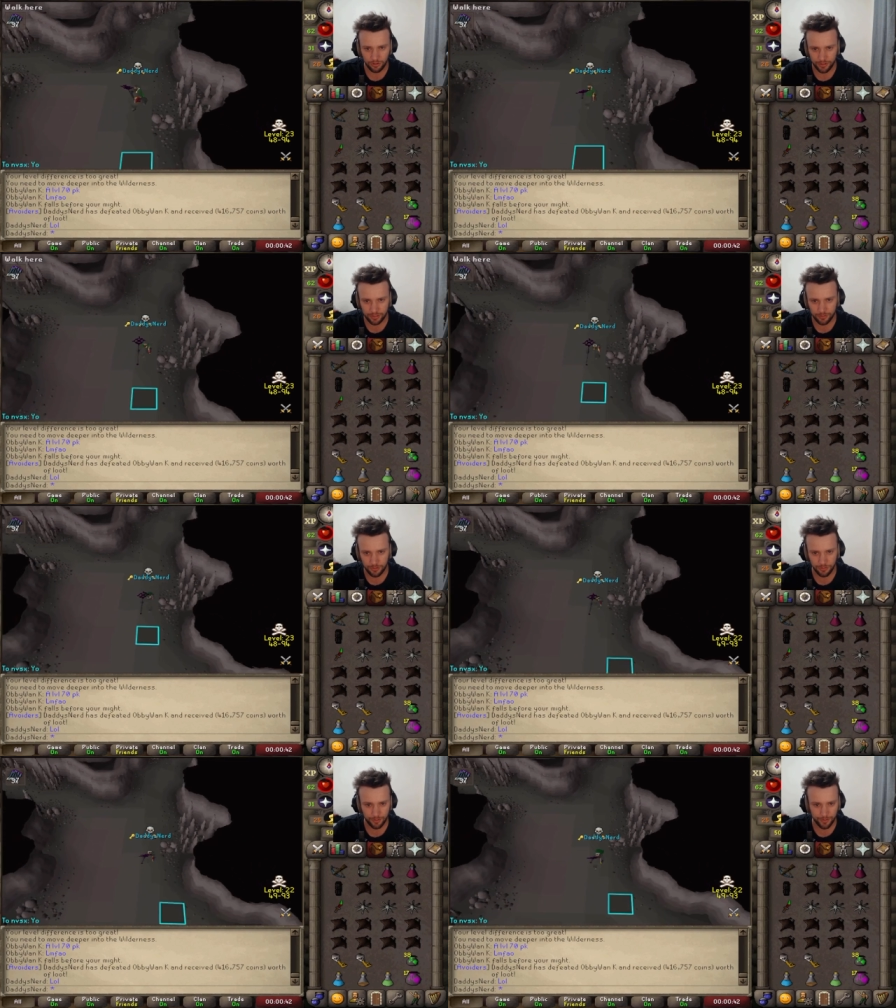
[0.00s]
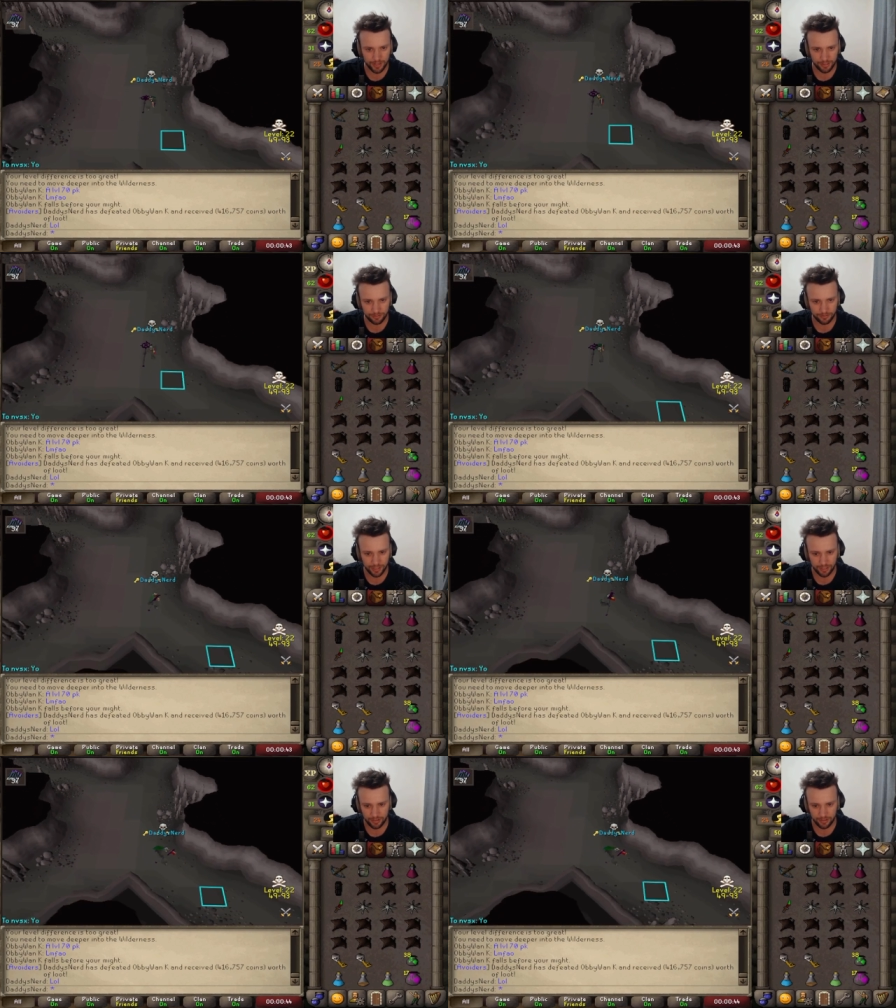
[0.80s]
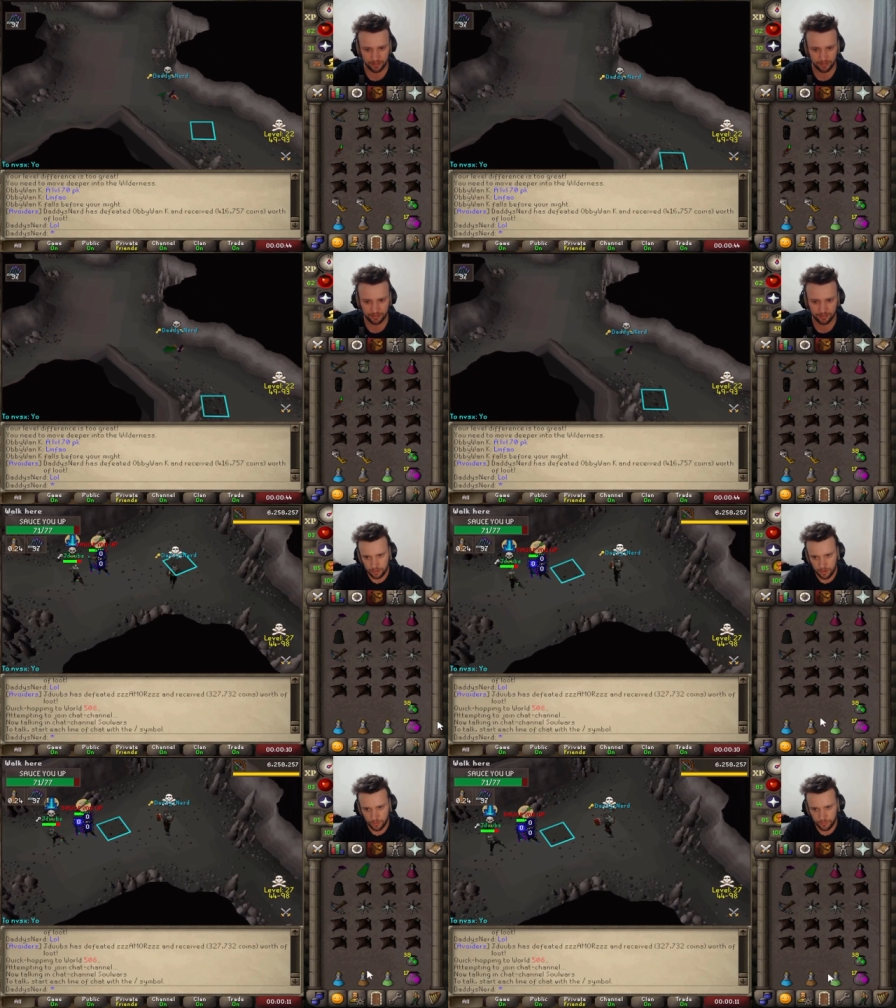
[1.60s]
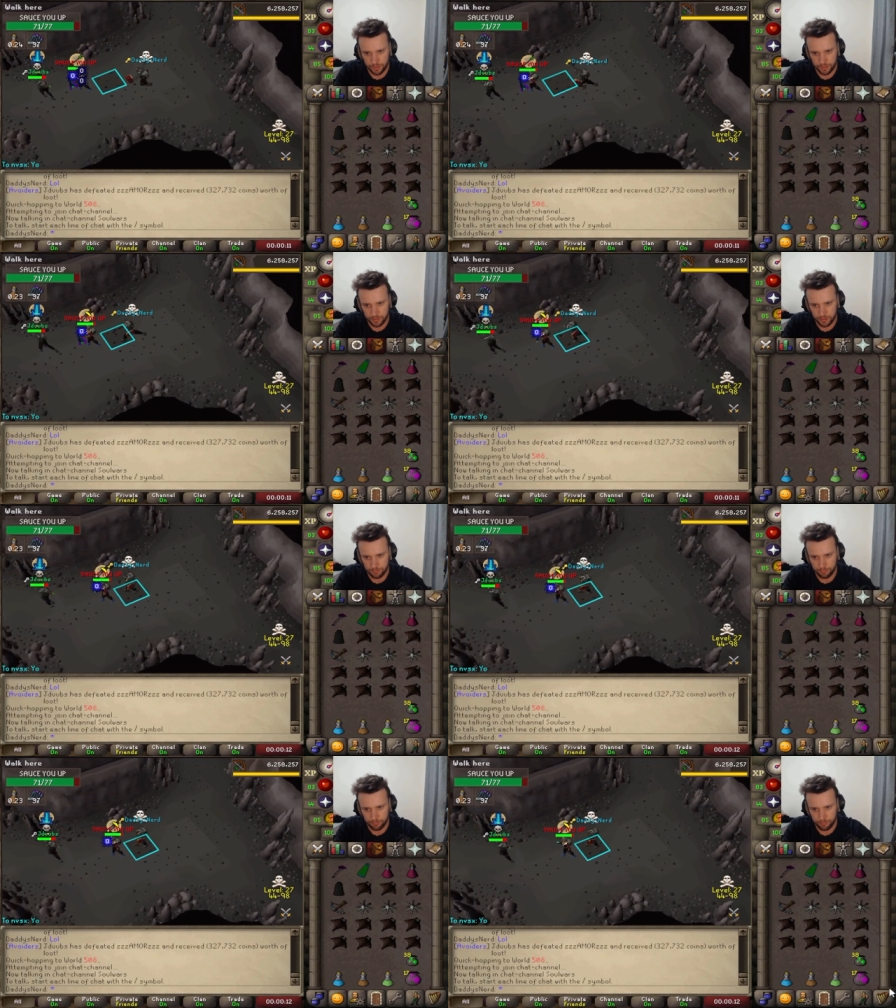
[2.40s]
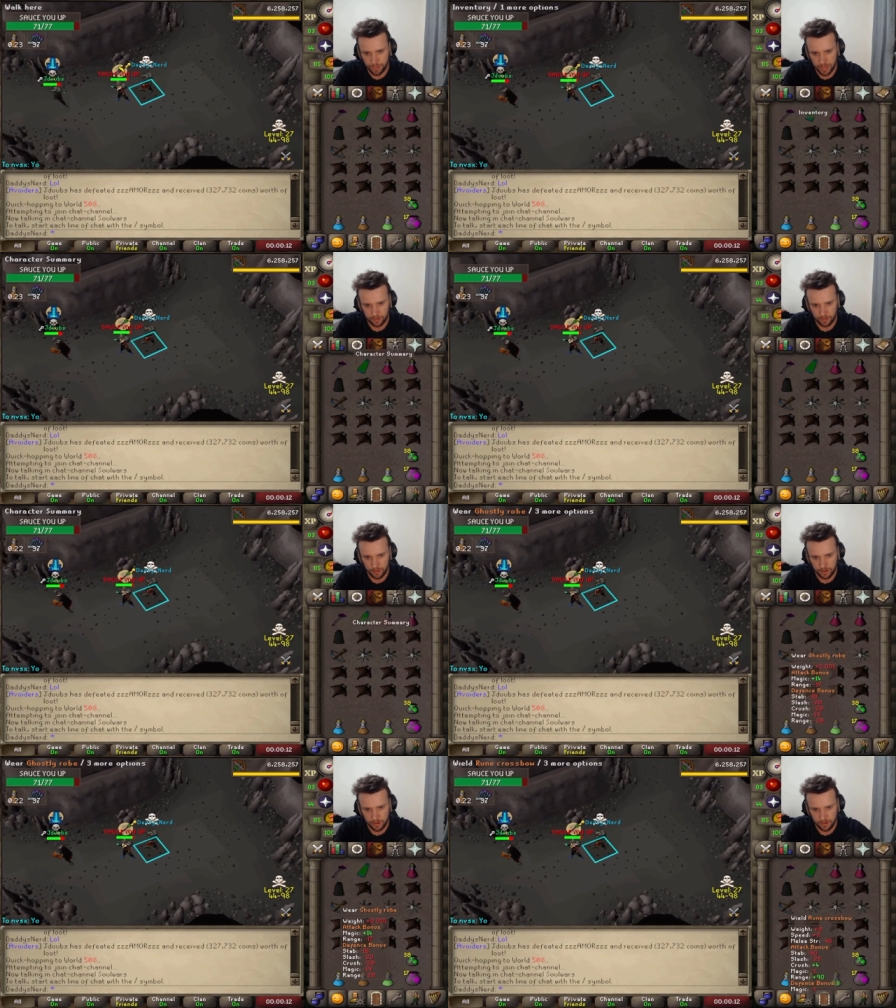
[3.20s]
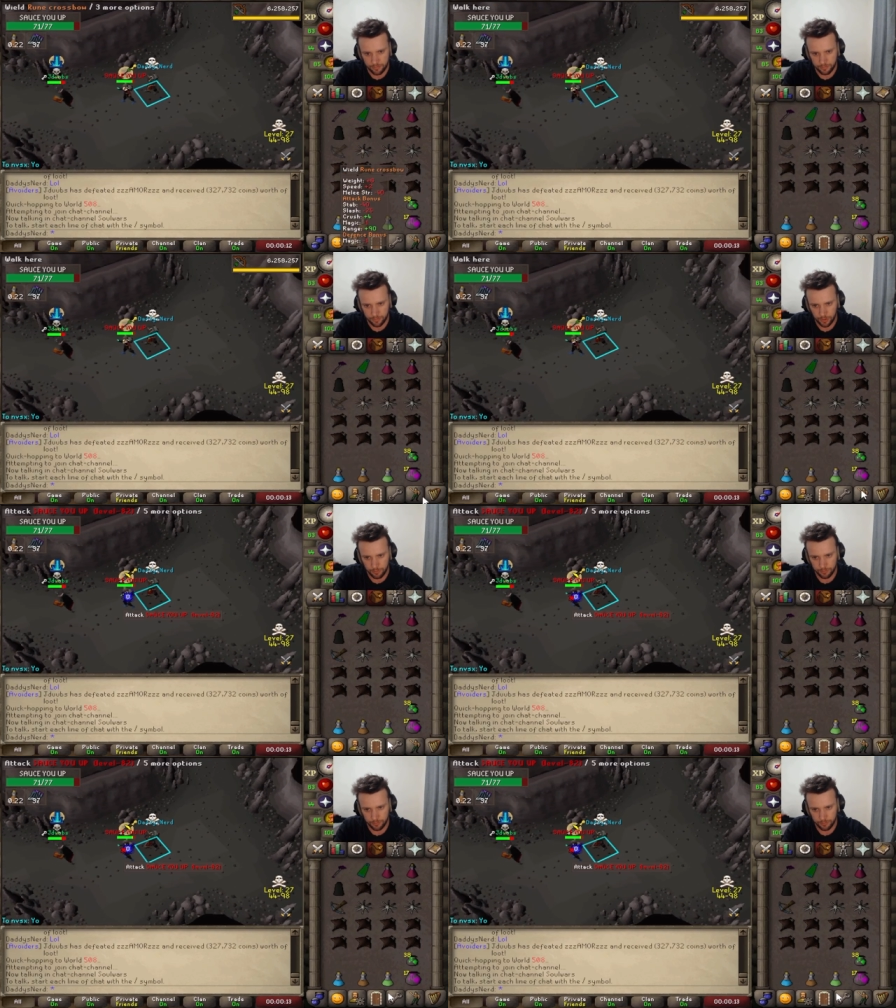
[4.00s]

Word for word: Thanks for the free money, you fucking idiot. Going for the specker. Nope.